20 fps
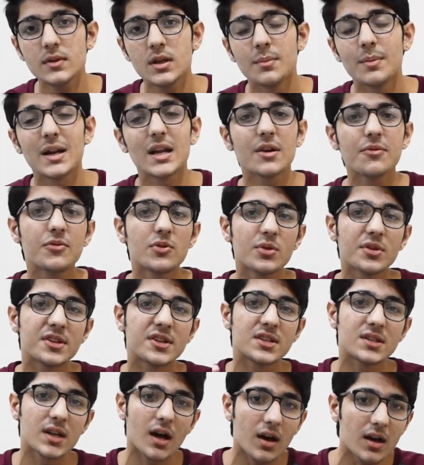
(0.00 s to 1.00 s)
But if you're
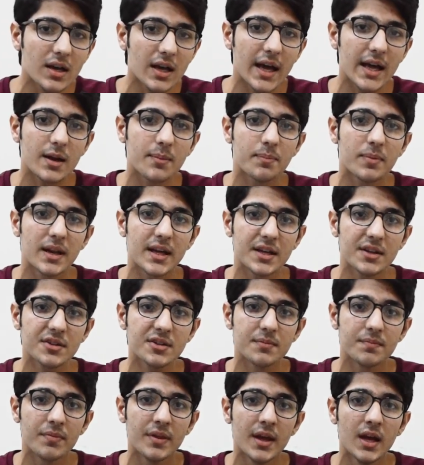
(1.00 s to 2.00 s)
stuck at a
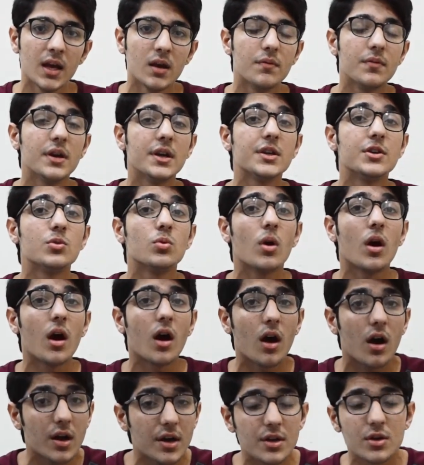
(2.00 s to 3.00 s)
place where you
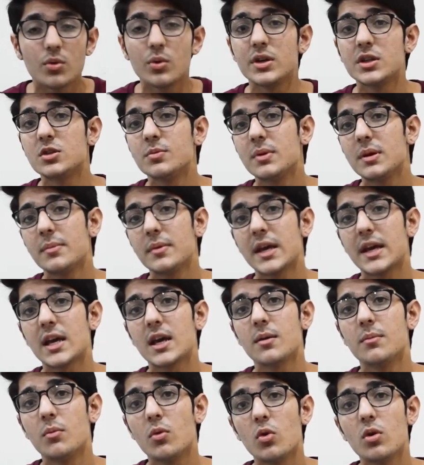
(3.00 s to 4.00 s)
aren't going to be
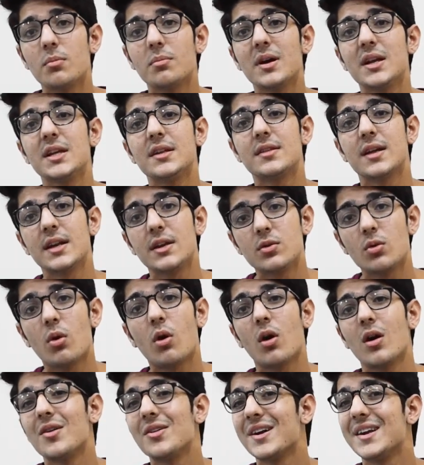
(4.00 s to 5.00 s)
making more money than you
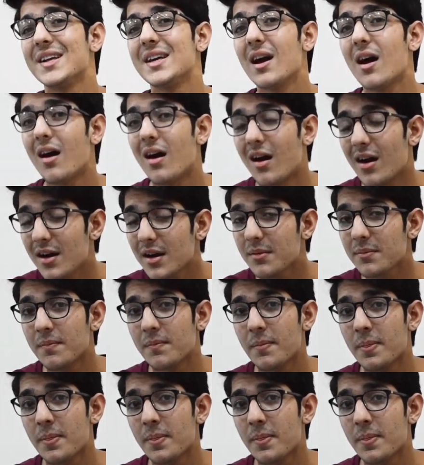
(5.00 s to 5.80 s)
already are,